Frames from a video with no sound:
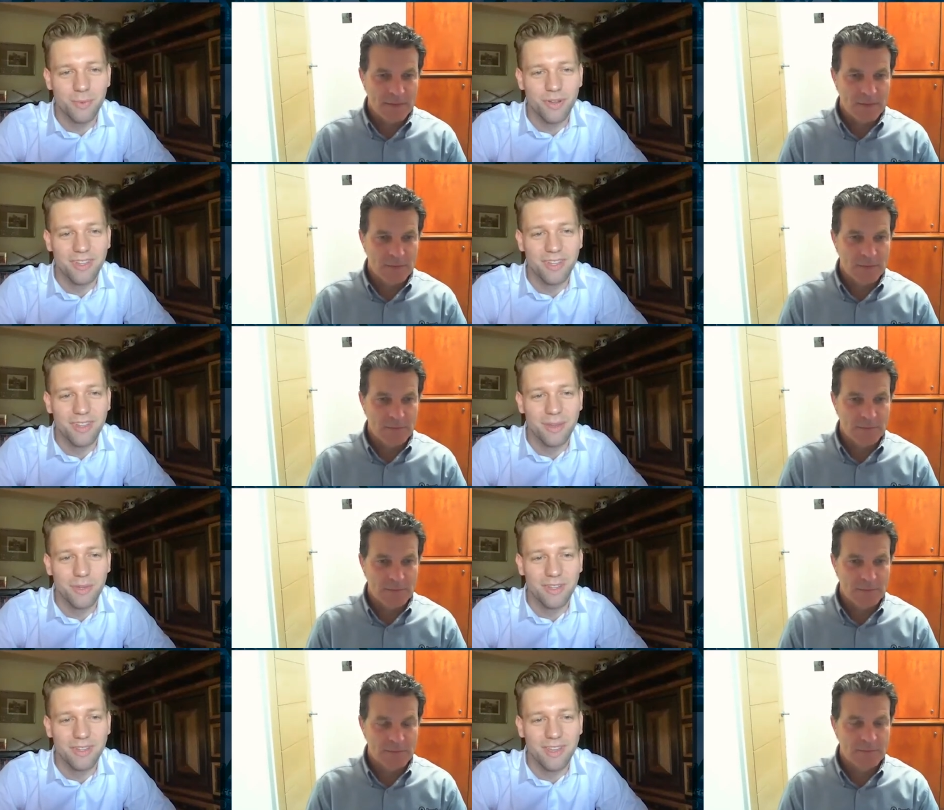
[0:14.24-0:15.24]
Speaker 1: one year that
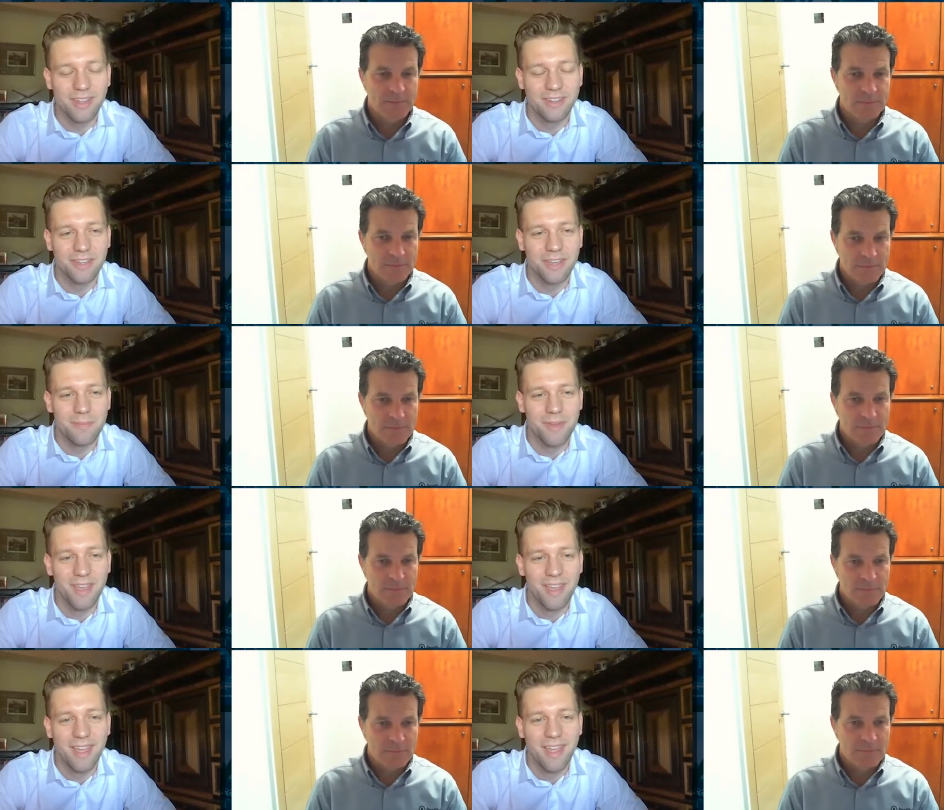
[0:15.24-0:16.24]
we didn't catch up,
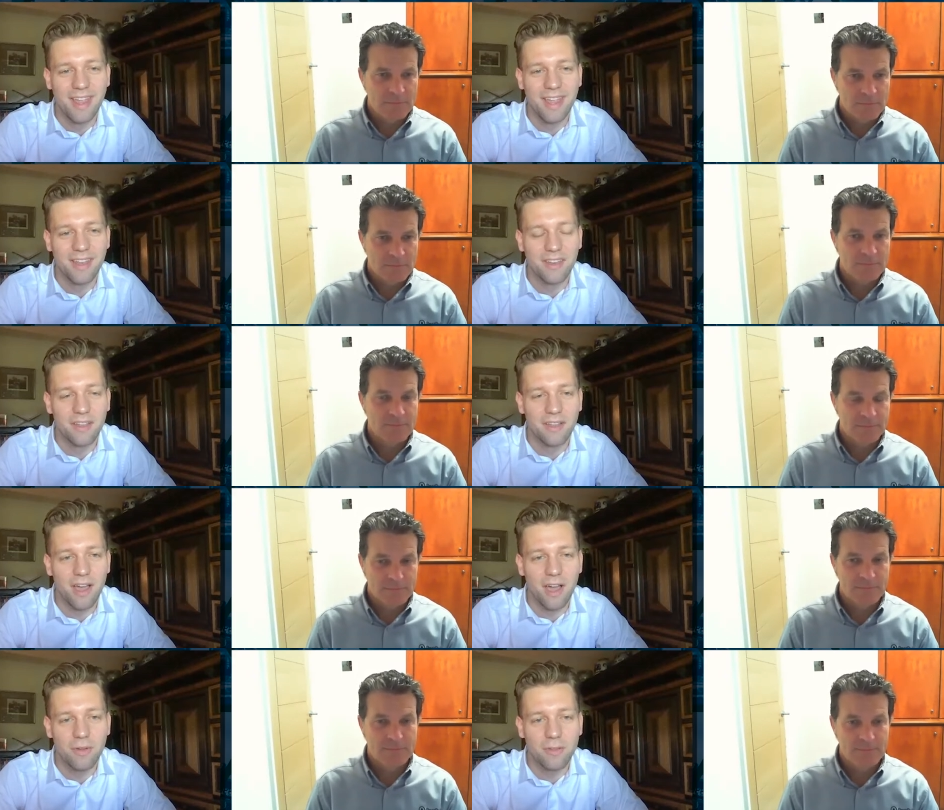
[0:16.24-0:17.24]
and
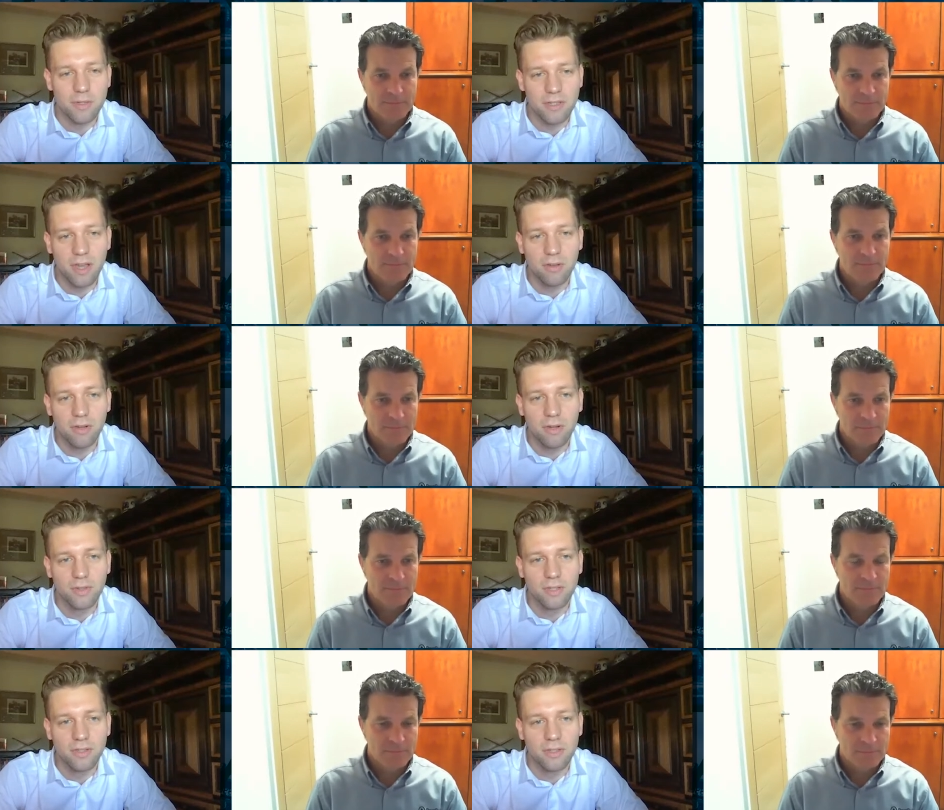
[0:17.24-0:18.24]
uh, how, especially how
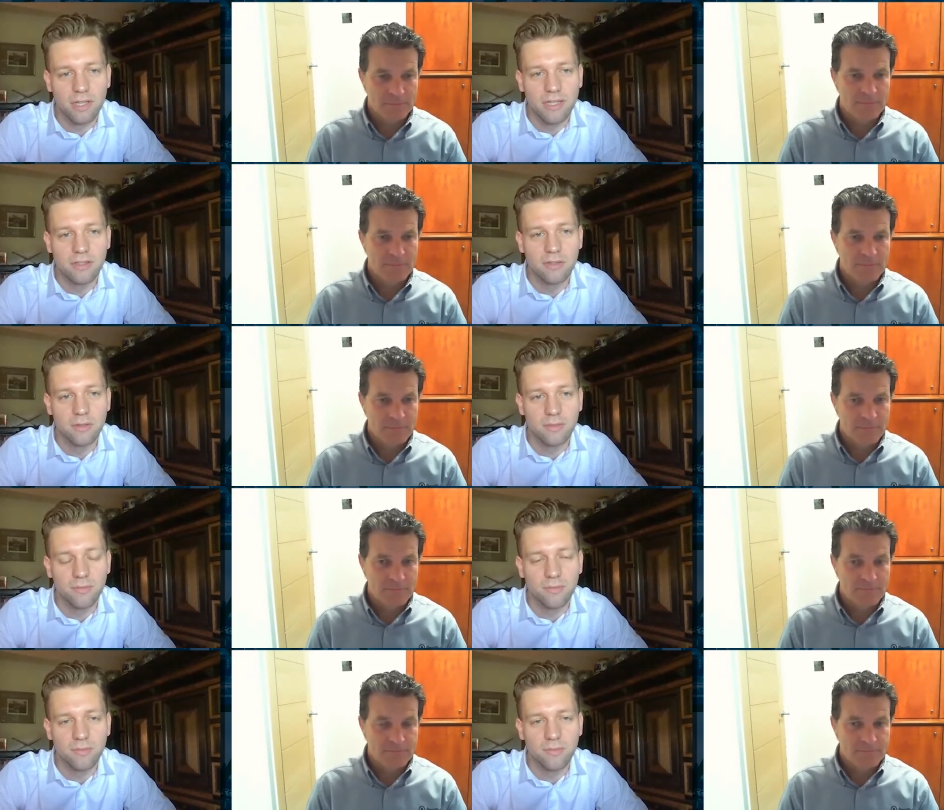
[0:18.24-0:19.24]
COVID hit you.
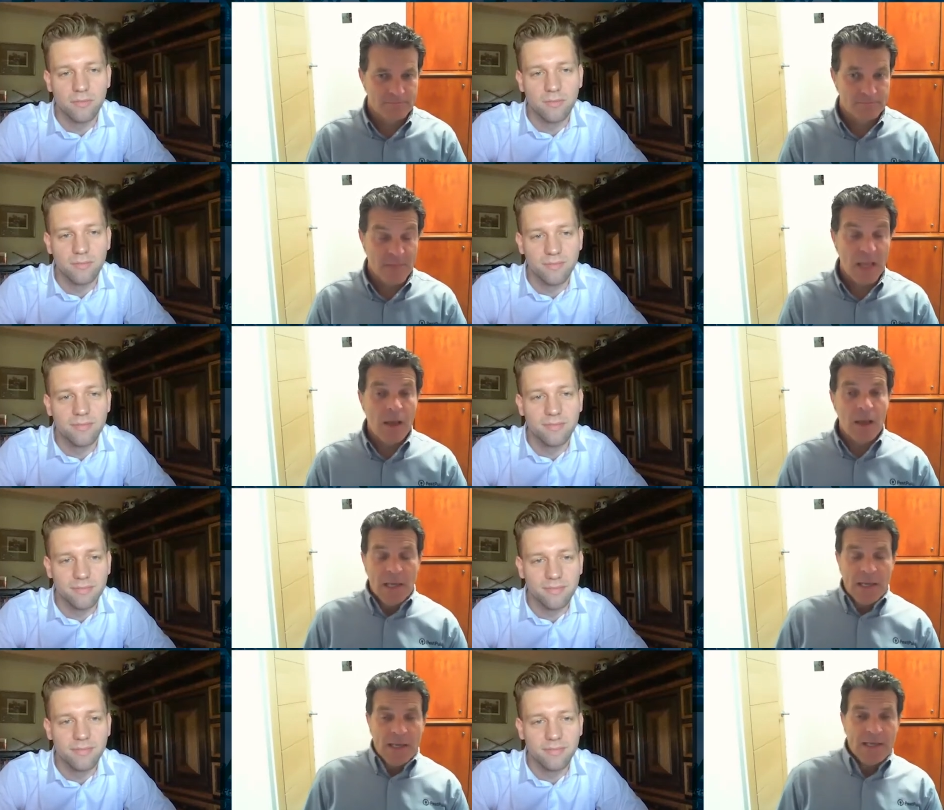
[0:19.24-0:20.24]

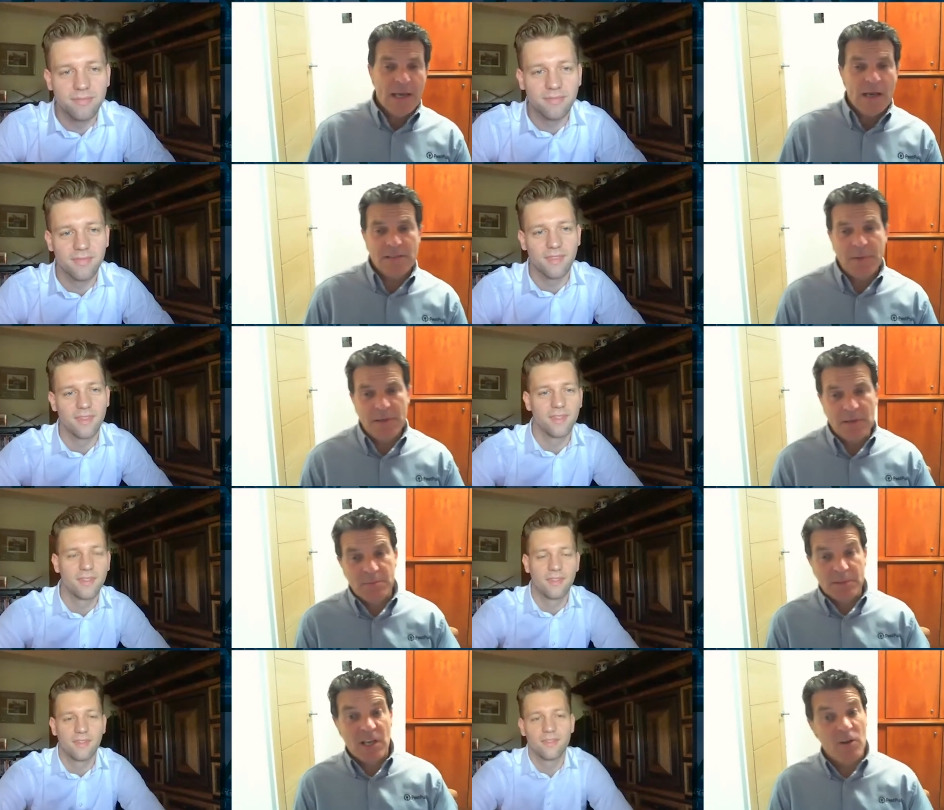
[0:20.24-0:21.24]
Speaker 2: Yeah, I suppose, I
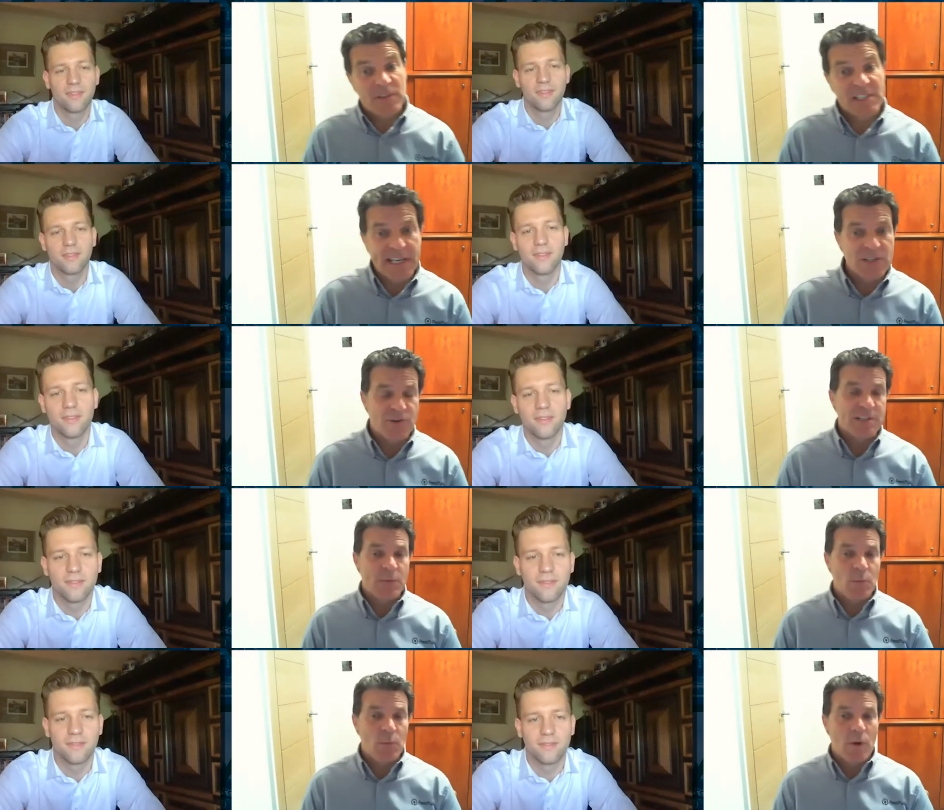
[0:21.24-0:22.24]
suppose COVID's an
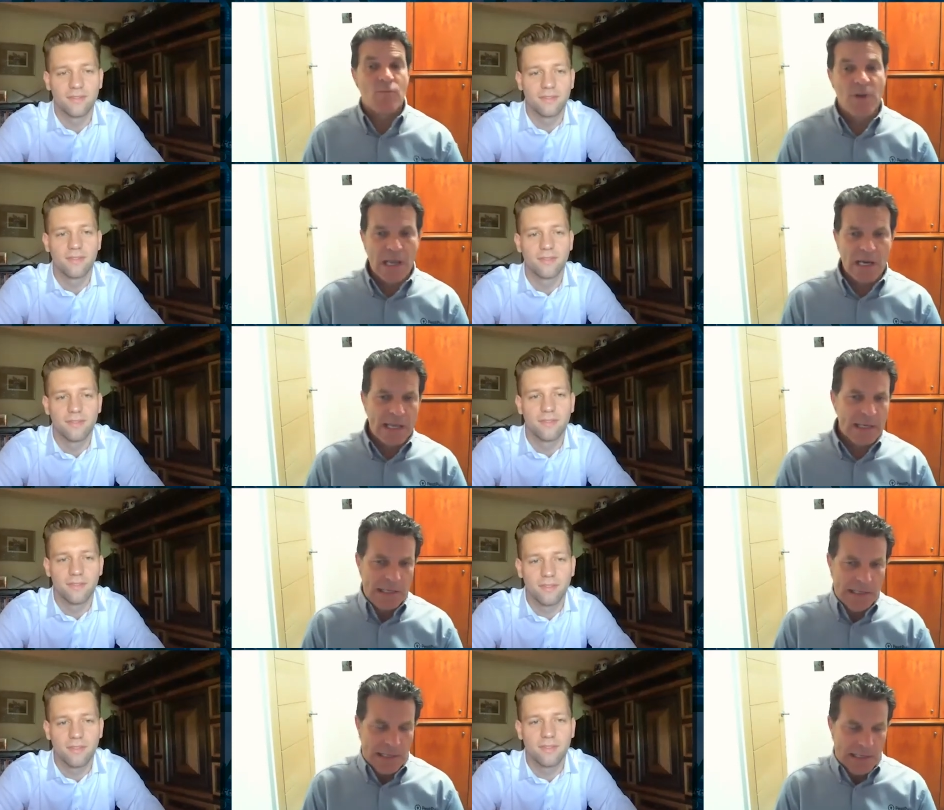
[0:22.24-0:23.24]
interesting one, really.
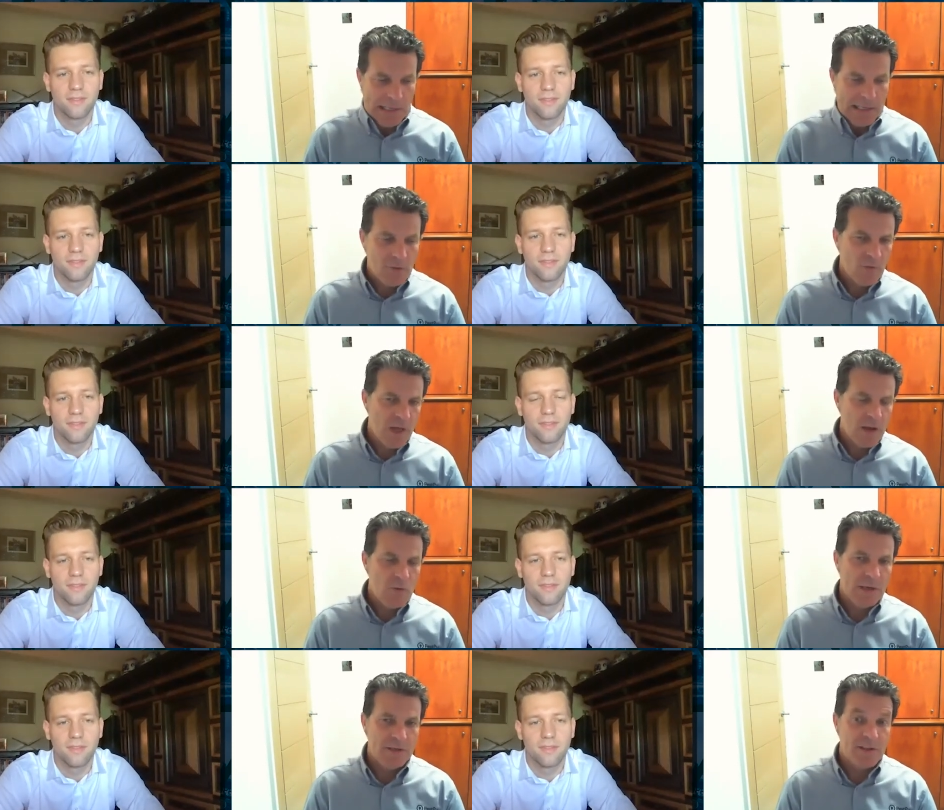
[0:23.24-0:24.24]
Uh, and
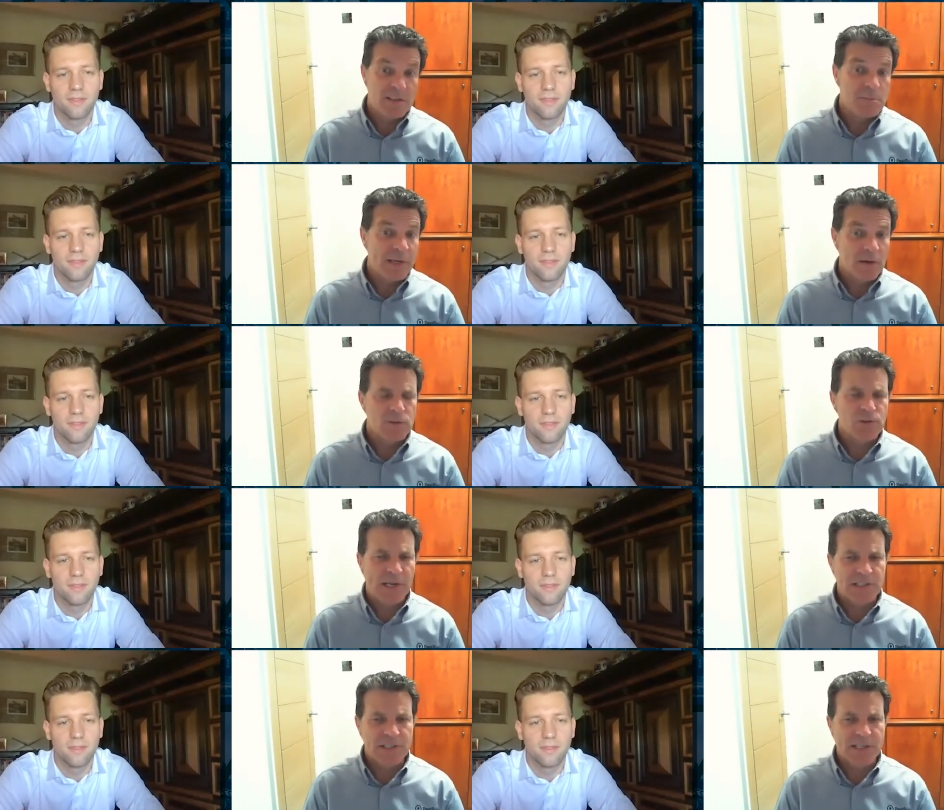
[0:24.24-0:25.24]
although, you know, there's been a lot of
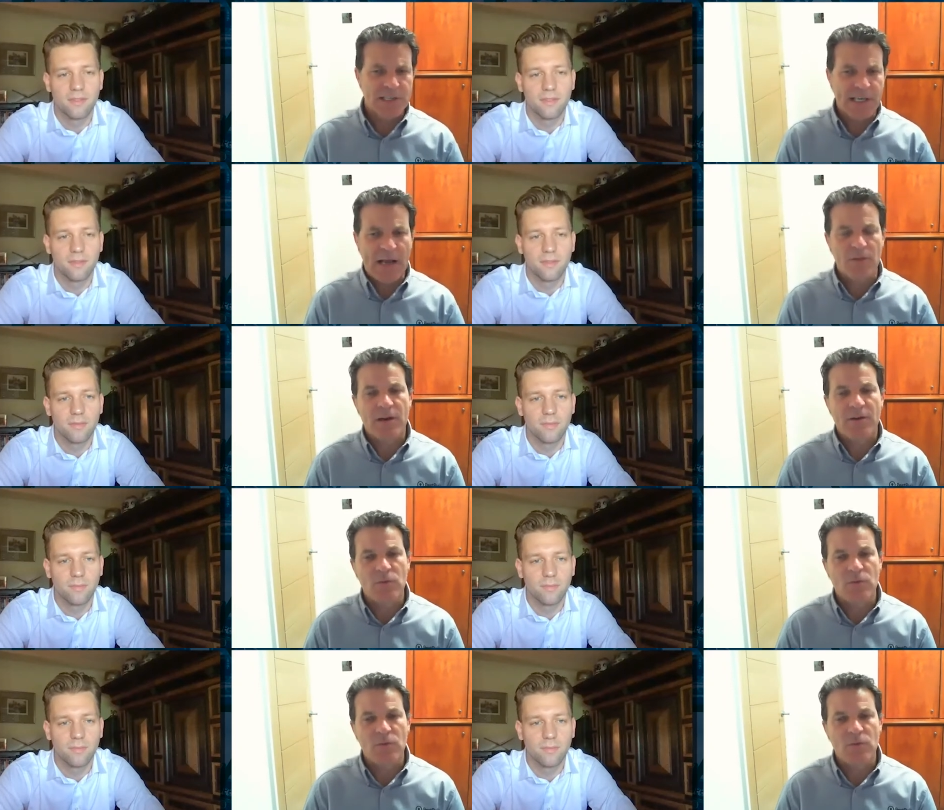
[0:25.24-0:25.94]
tragedy out there in the